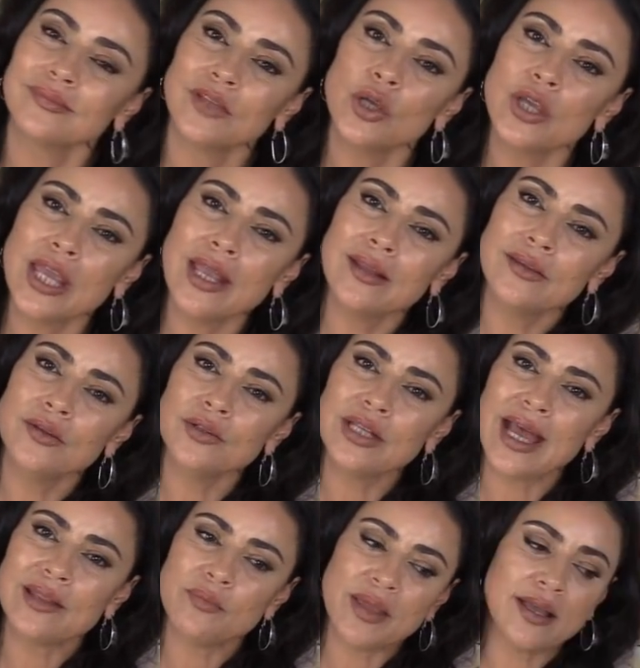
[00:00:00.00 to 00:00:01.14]
You can't do
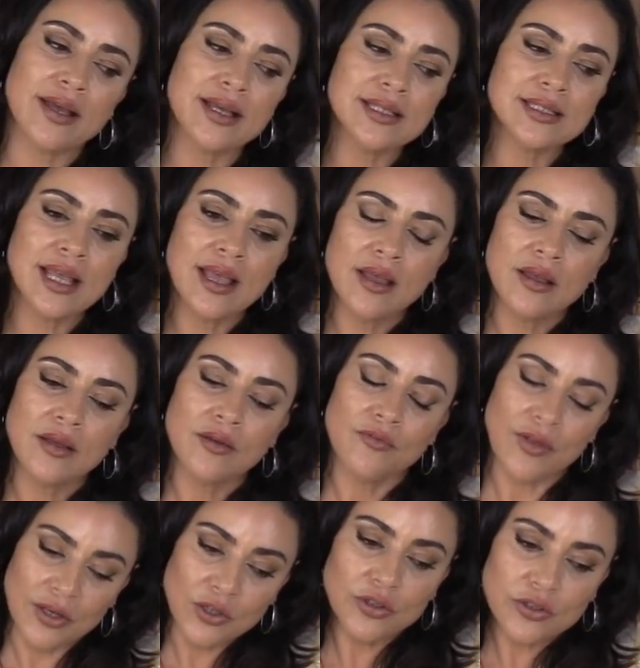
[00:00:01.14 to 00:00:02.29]
that, because
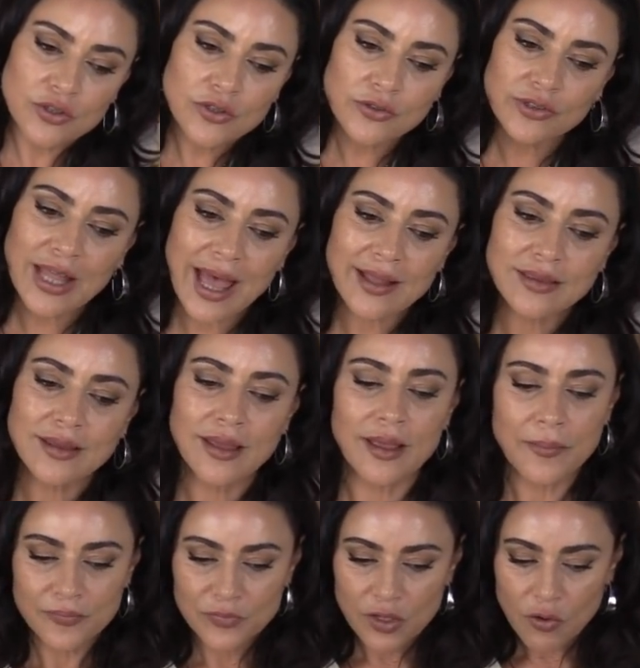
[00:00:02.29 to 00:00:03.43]
when you do that,
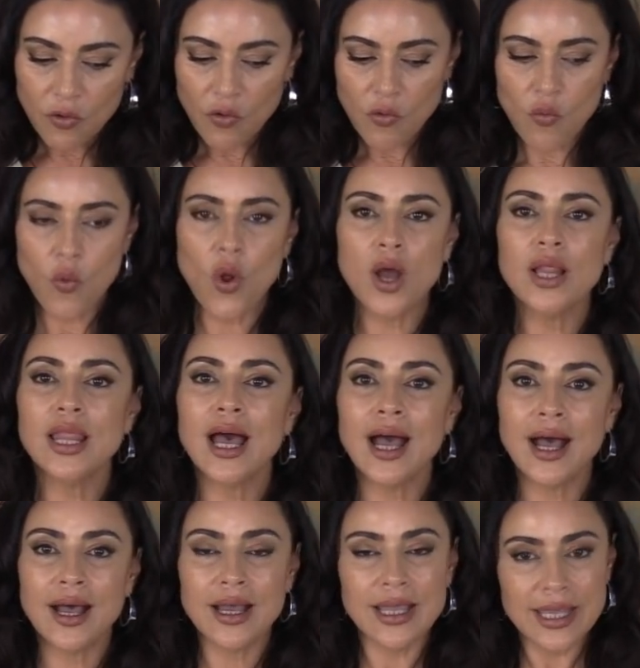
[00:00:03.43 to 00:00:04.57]

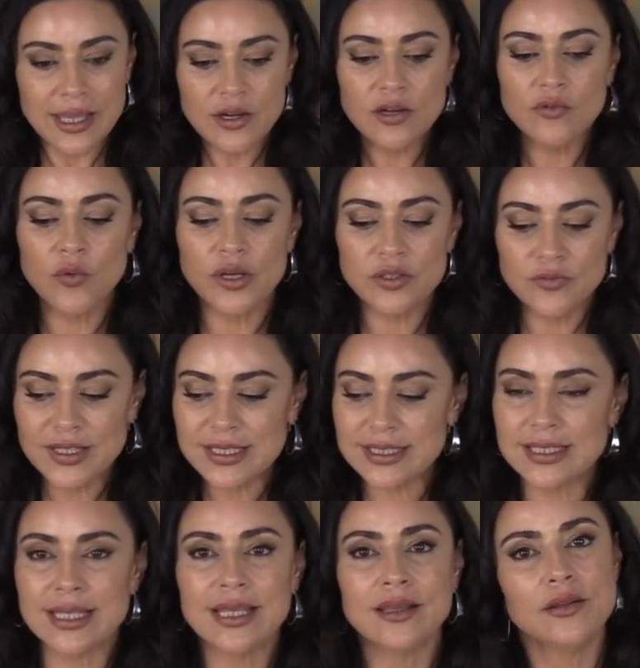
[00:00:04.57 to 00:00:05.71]
voila, here what we
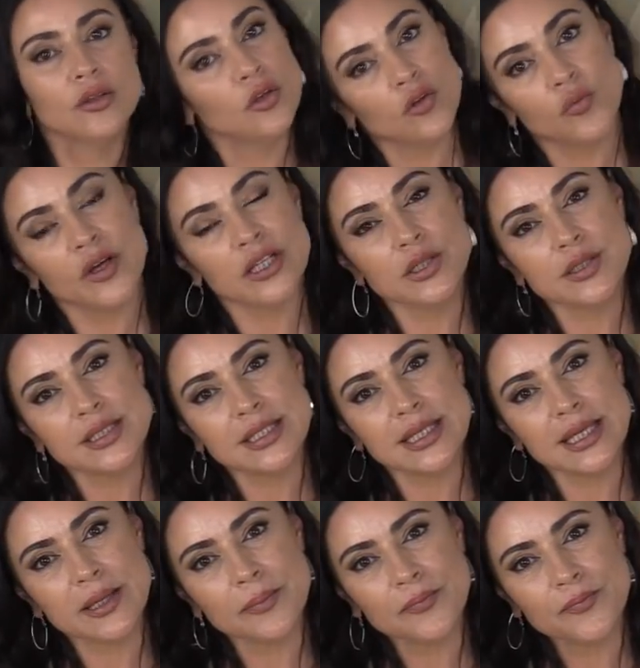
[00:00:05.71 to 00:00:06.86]
see. Look what you
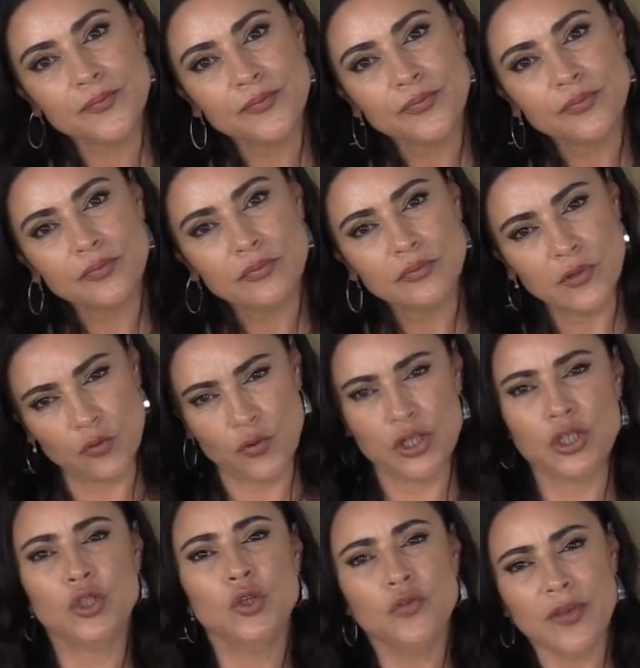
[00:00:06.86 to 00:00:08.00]
see.
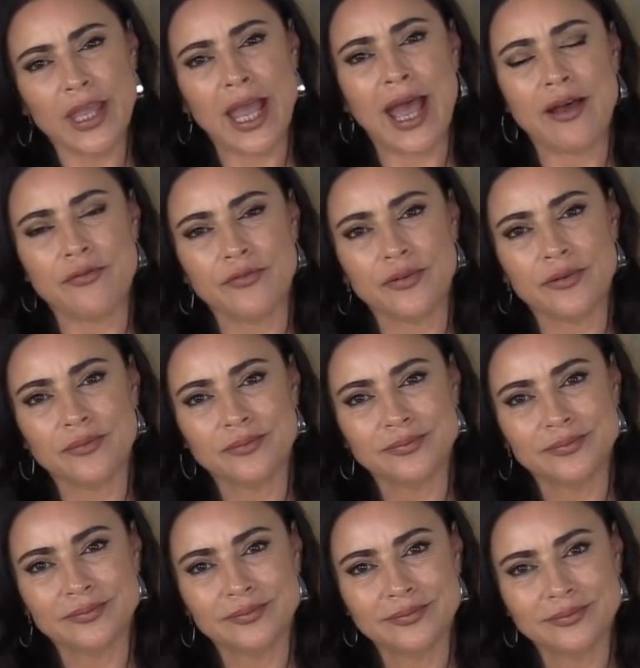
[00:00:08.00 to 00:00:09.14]
What do we have?
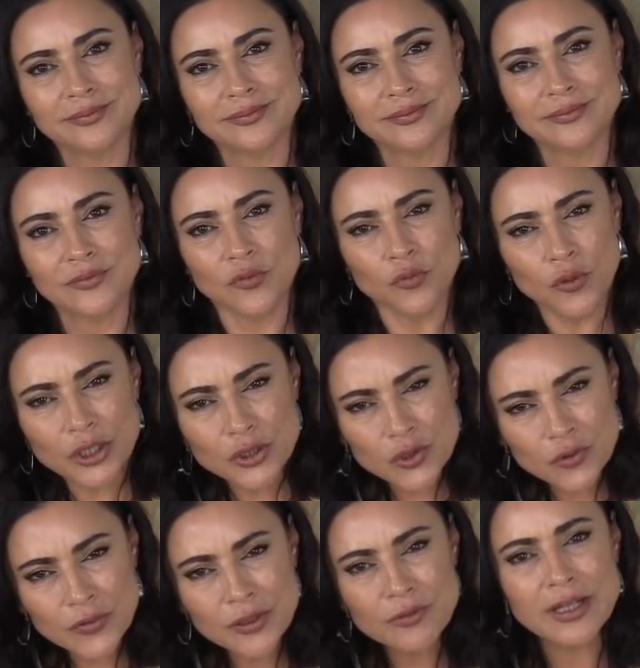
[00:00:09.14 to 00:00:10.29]
What
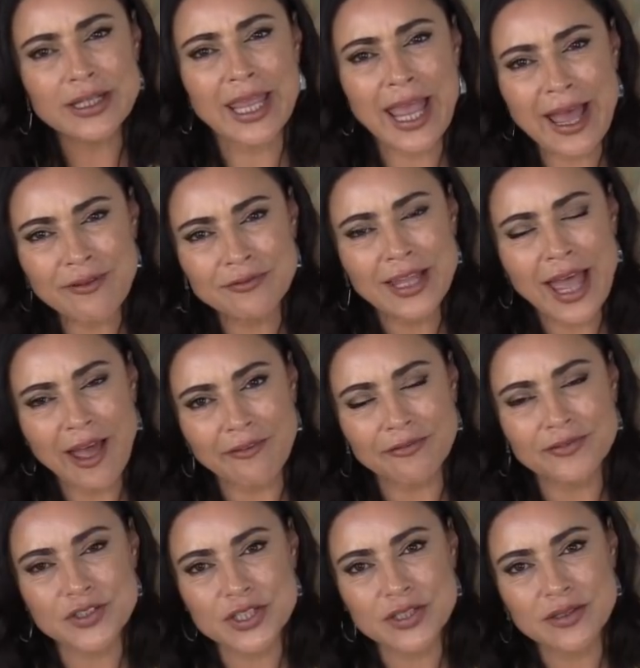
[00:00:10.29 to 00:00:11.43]
do we really have
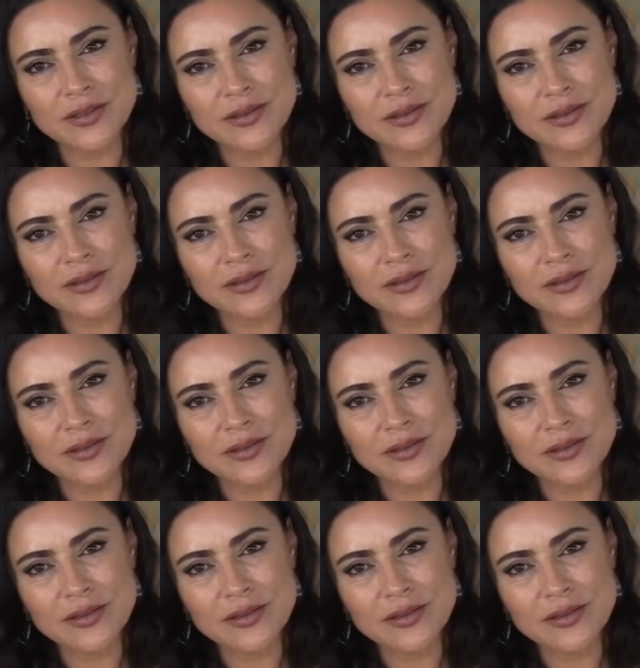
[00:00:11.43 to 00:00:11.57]
left?